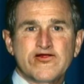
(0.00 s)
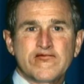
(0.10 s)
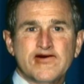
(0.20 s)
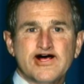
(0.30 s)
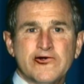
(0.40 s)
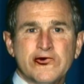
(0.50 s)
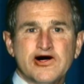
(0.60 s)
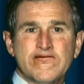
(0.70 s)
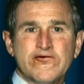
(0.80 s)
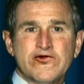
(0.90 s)
the
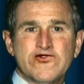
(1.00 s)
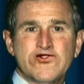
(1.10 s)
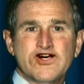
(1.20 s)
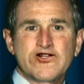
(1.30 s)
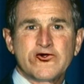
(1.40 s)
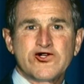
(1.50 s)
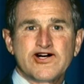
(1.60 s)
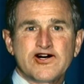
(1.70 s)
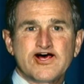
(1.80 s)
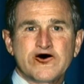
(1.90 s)
backdrop for the stage. Check it
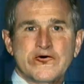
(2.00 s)
out.